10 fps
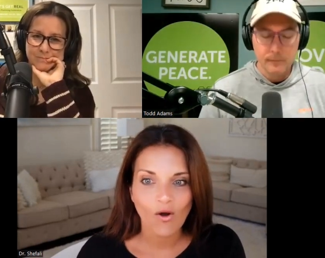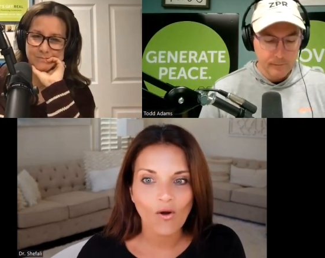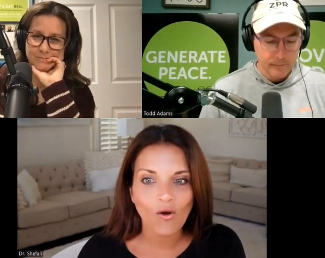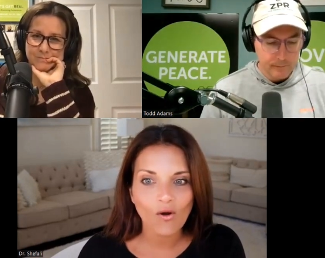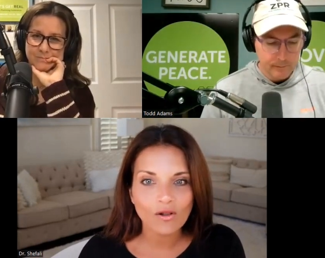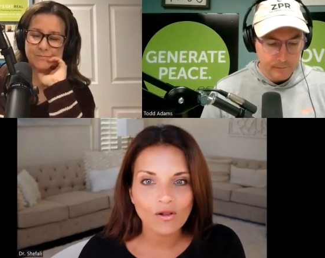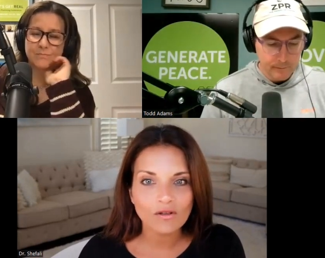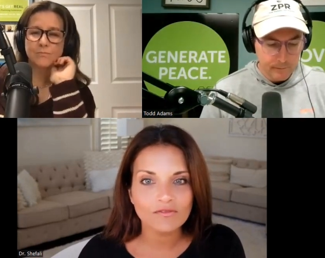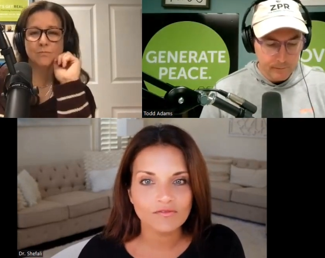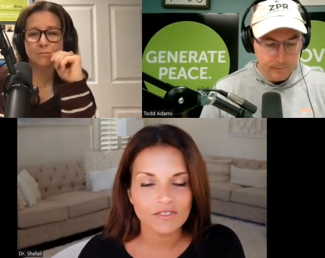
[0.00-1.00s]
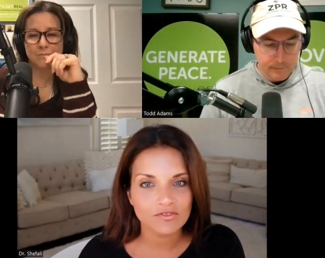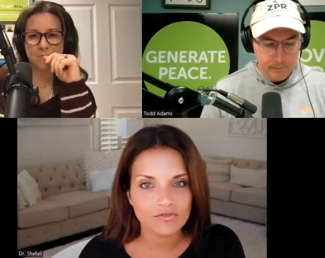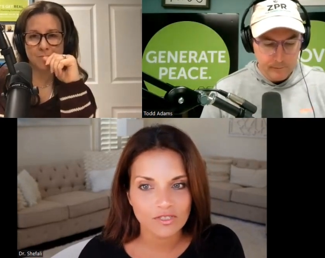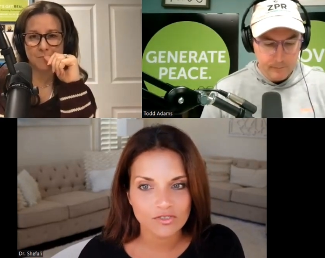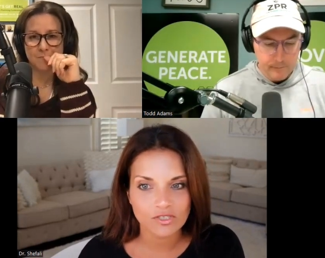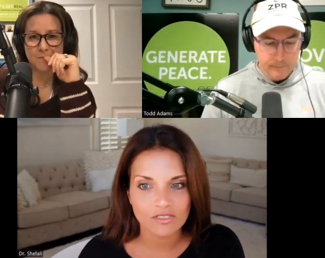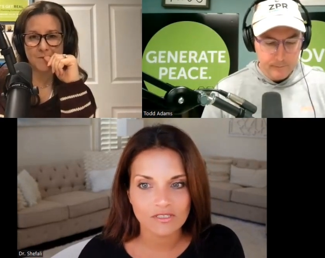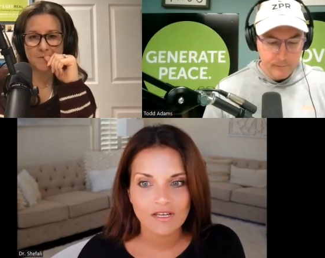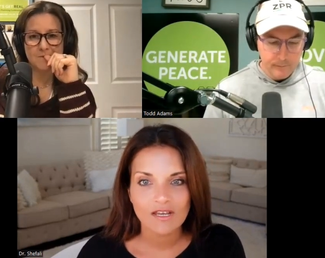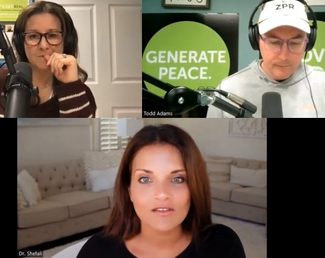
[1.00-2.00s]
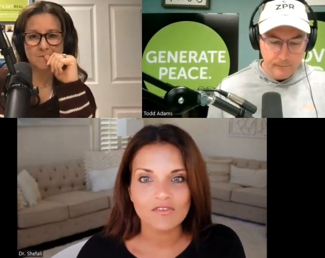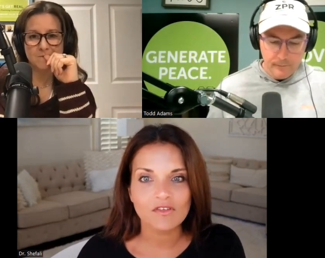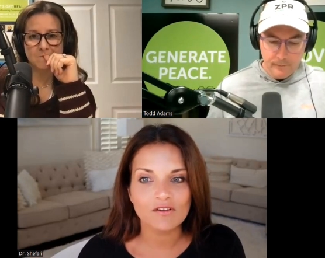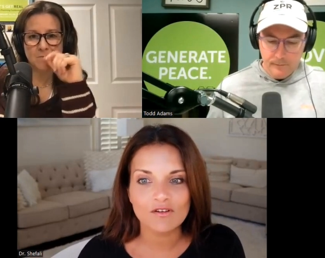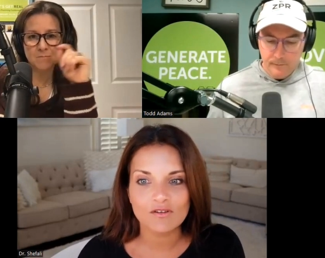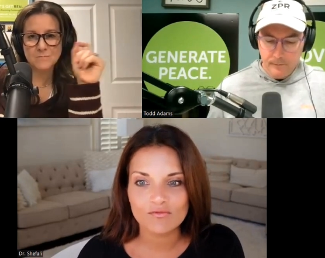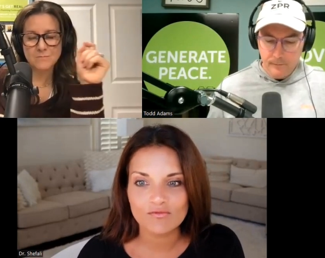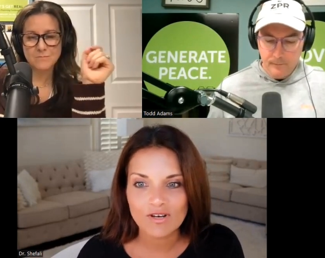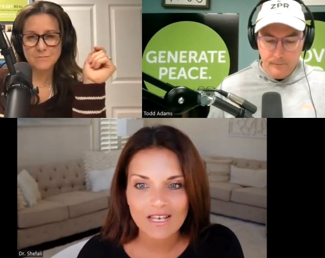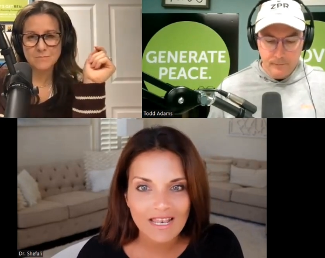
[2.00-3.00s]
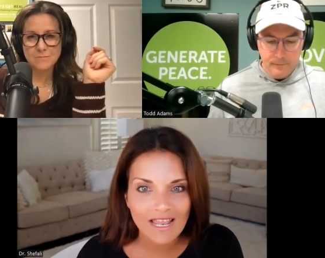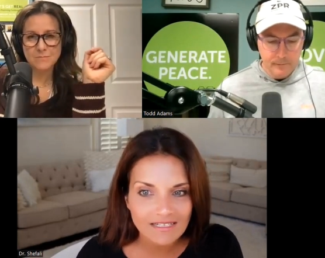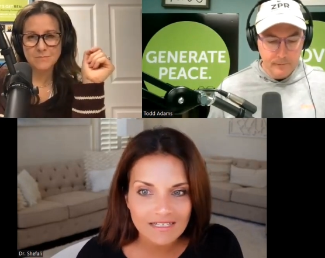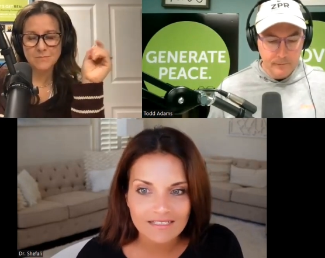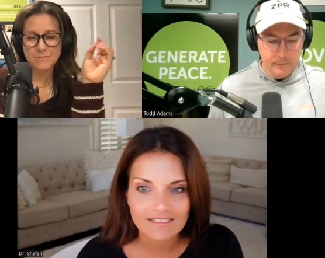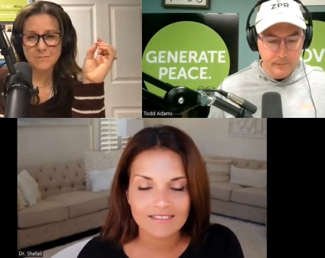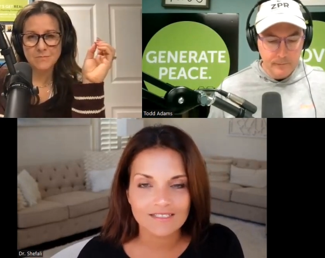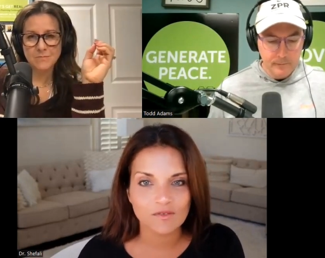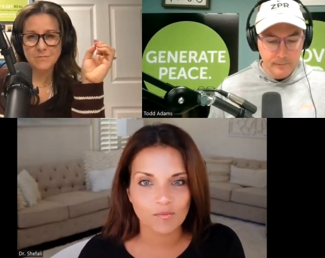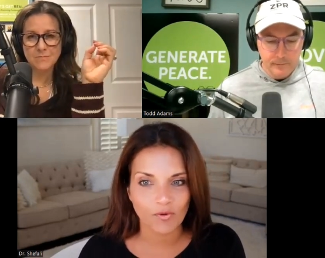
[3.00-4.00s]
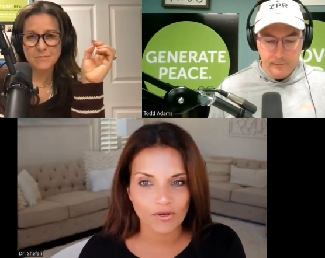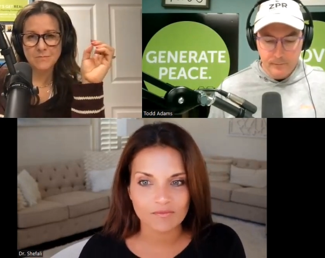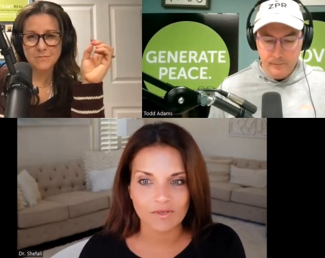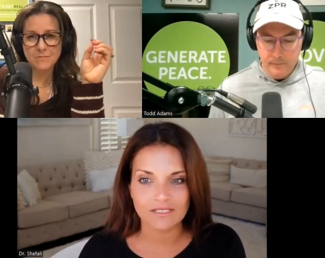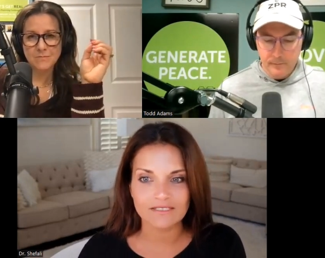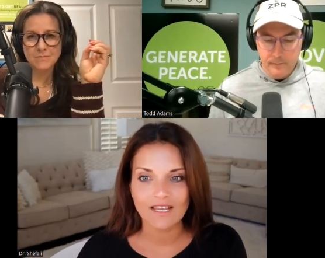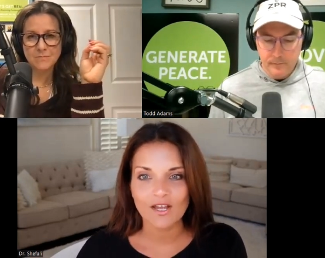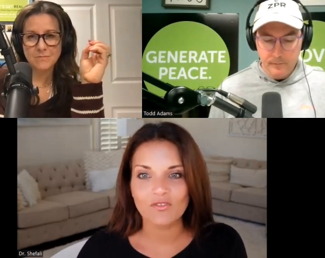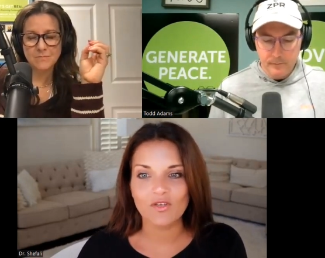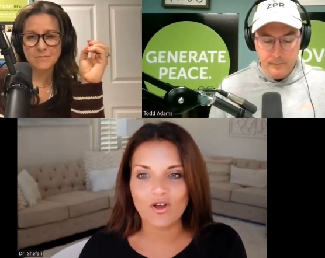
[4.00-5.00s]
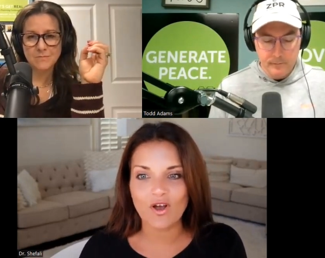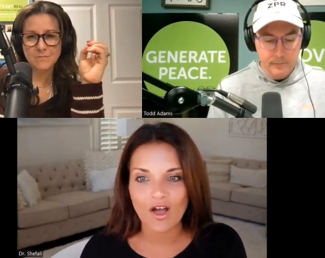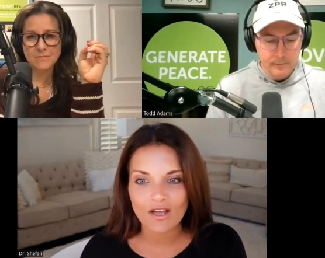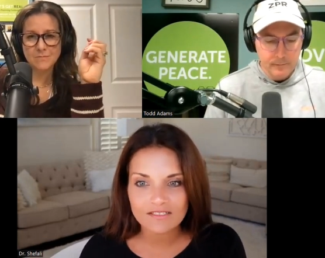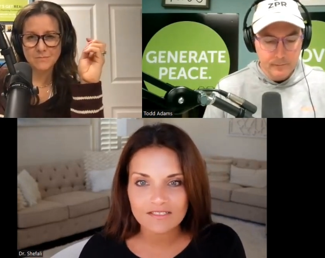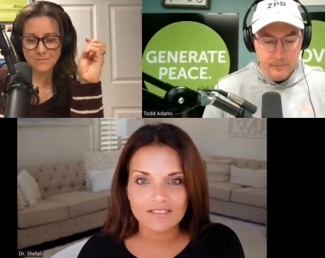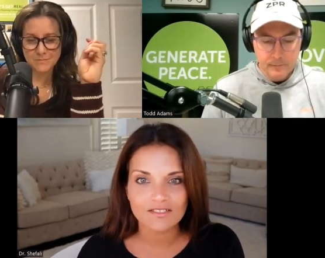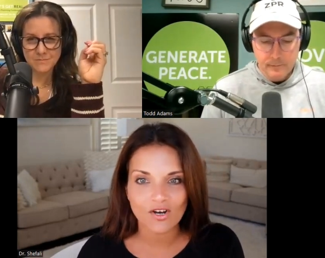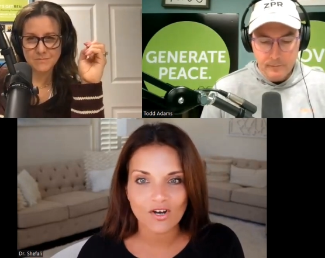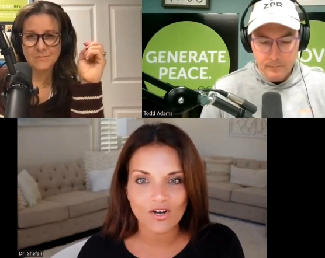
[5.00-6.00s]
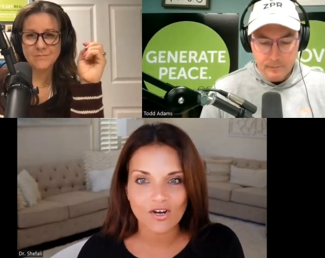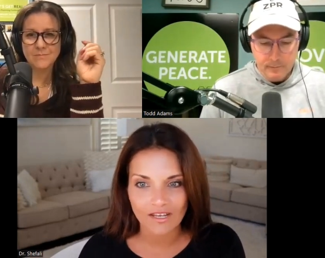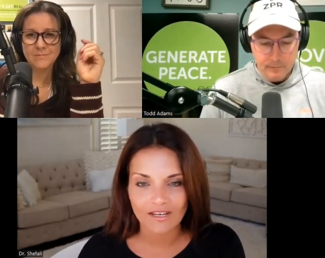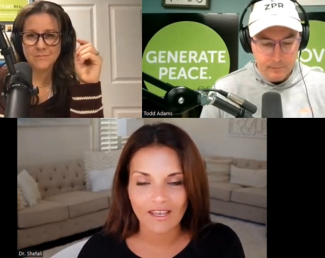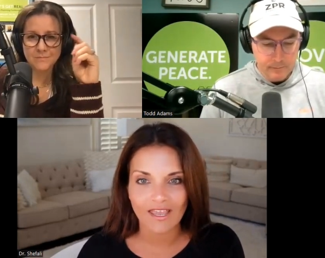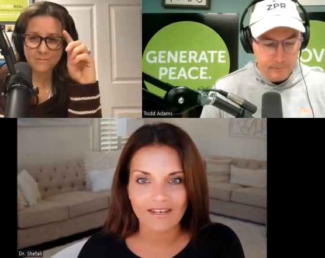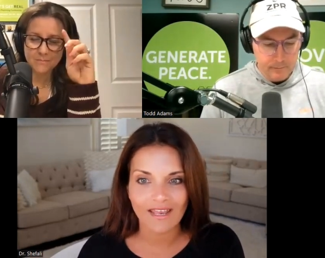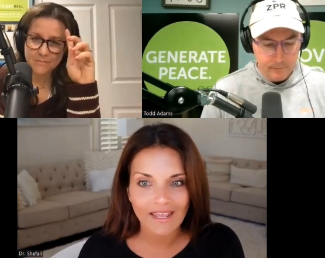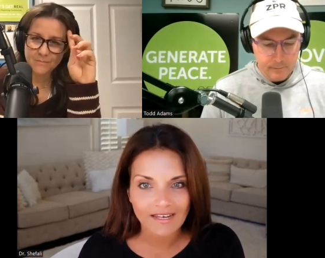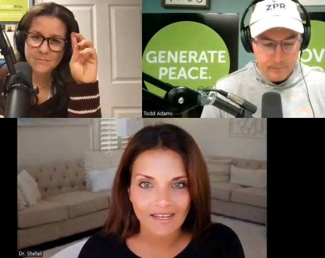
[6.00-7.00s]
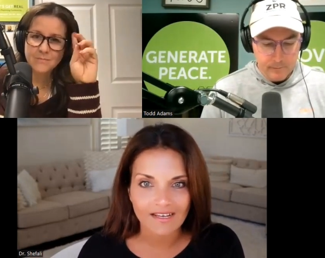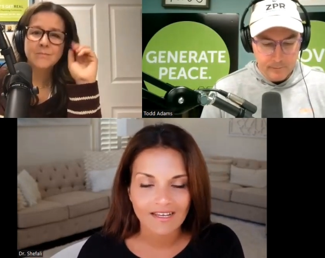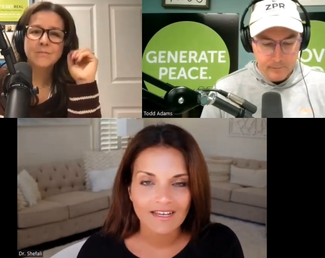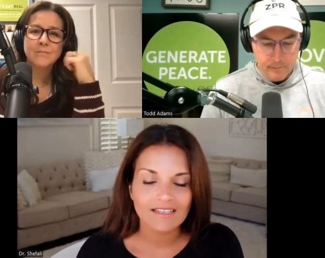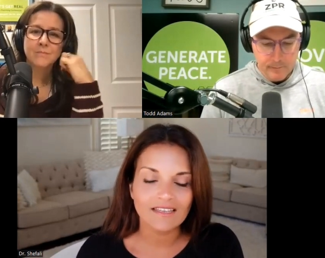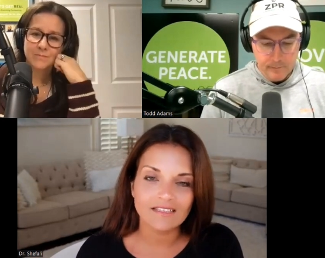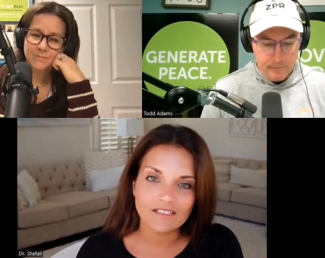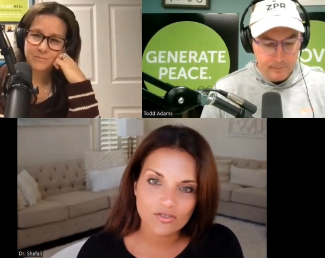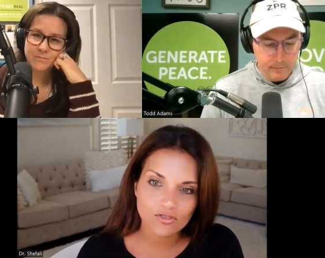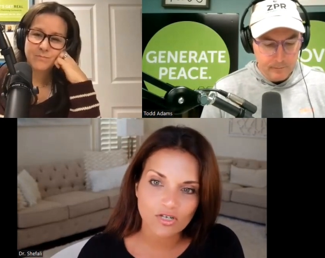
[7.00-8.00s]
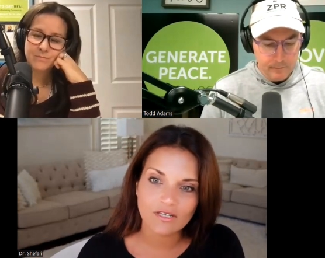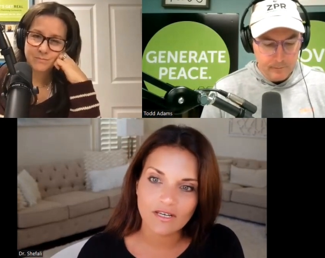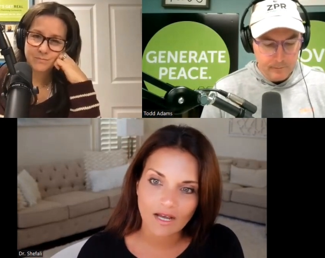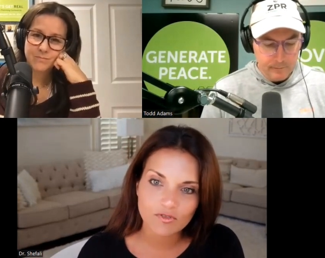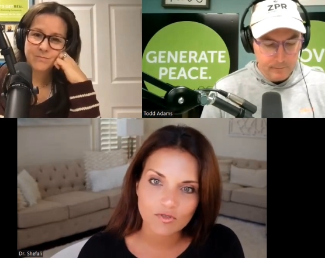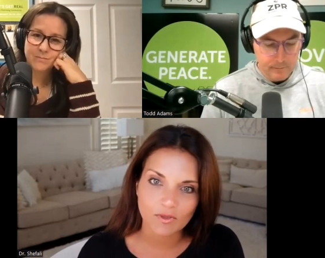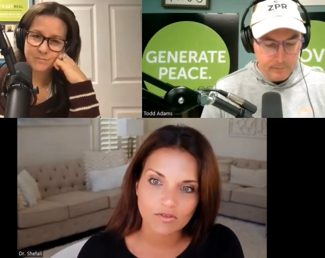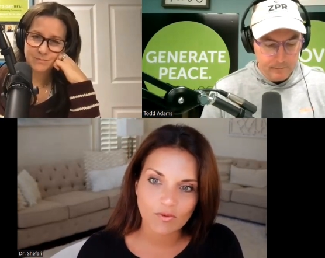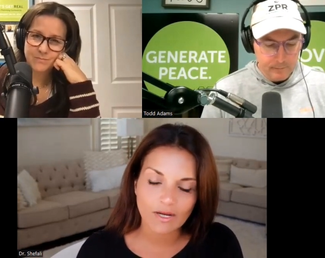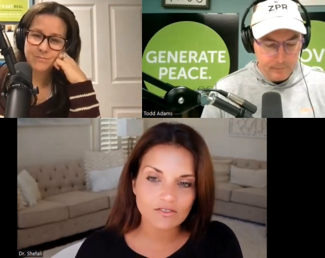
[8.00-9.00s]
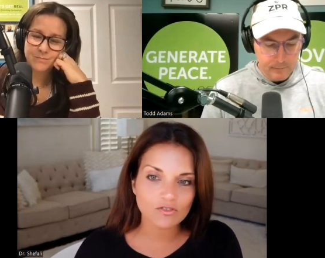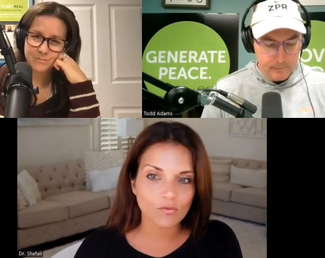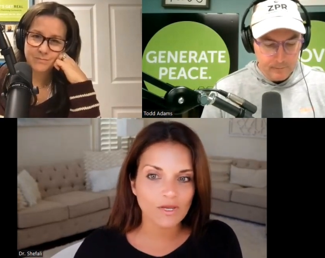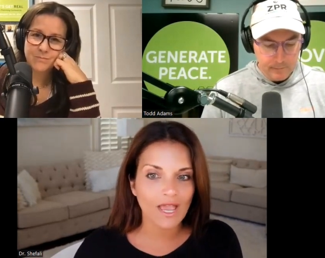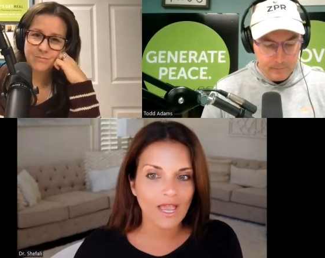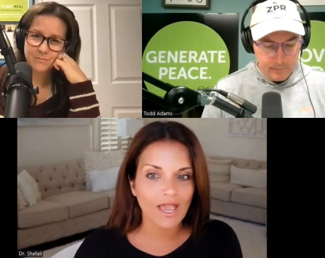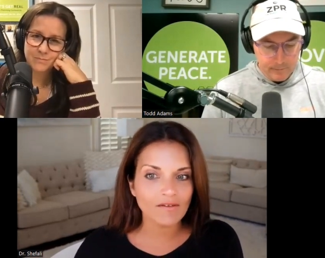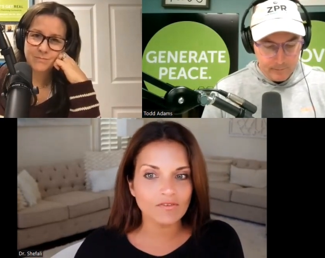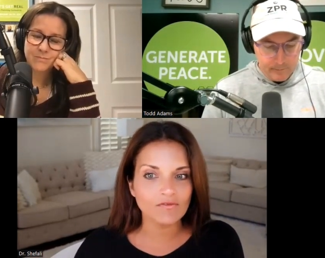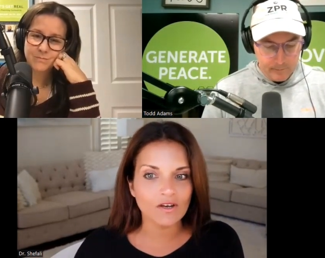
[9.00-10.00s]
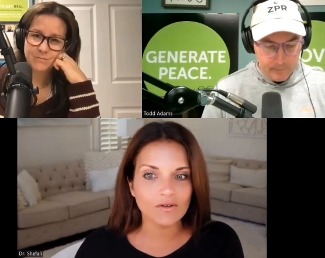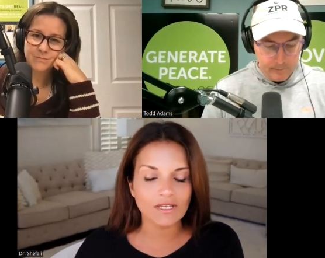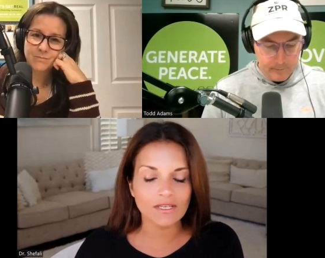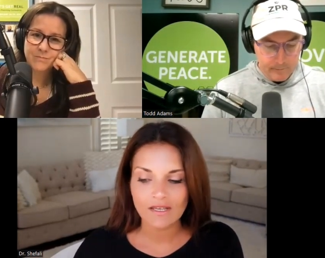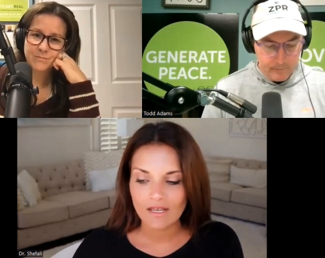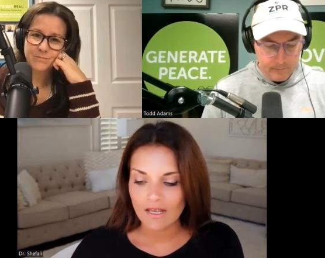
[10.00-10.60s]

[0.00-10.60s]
Speaker 1: all the frustration, the relentless disappointment, the constant heartache and headache that this journey comes with, right? So we have a very